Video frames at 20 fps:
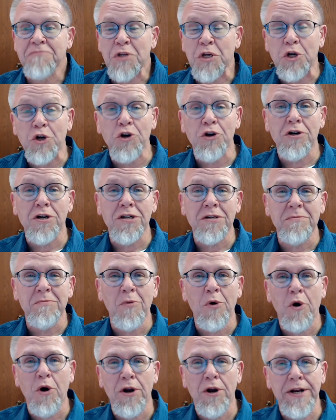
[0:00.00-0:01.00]
Good
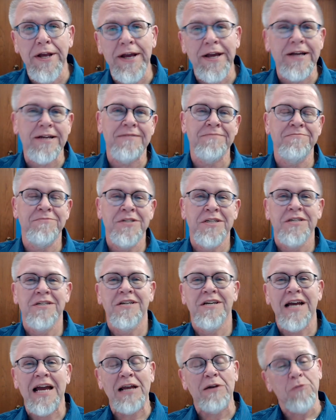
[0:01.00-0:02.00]
morning,
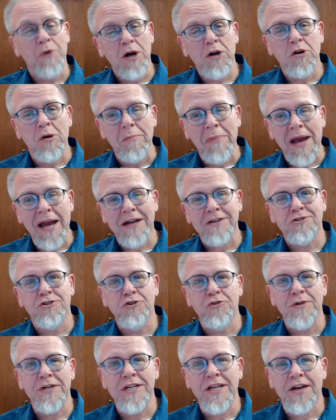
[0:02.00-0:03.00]
and welcome back
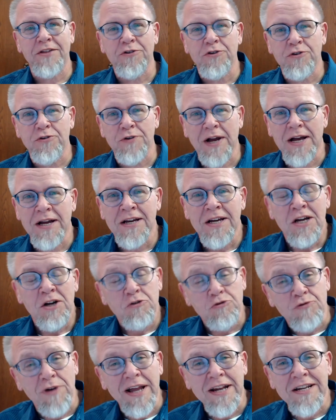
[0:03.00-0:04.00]
to another uh,
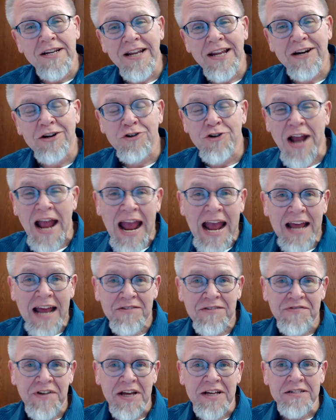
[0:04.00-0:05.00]
Red Letter
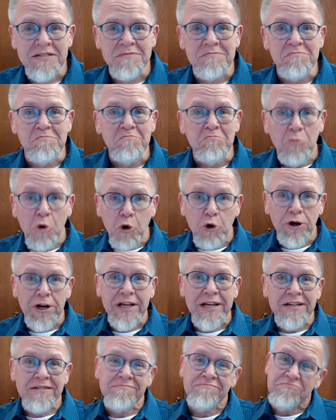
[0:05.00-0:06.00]
Advent
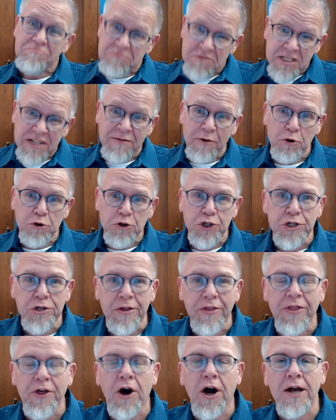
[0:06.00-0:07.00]
morning devotional
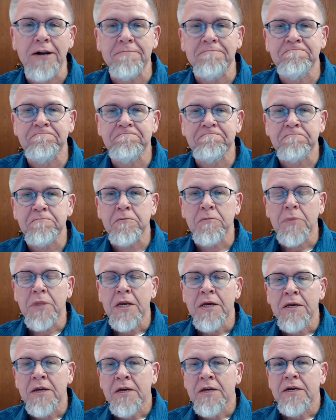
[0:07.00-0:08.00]
thought.
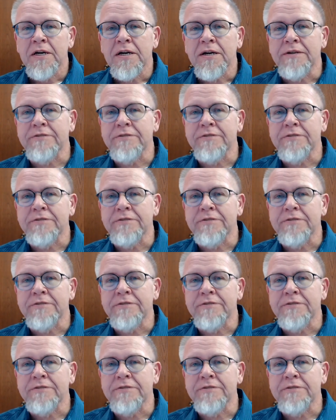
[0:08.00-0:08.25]
Uh,